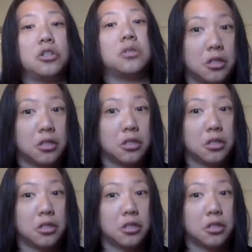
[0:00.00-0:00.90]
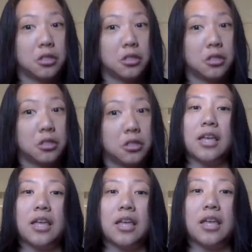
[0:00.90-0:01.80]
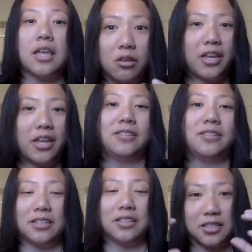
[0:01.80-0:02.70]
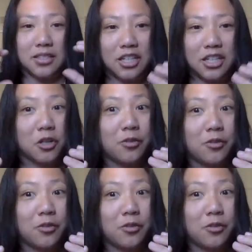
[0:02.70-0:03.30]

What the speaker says: So really at the heart of it, it's the teacher, right?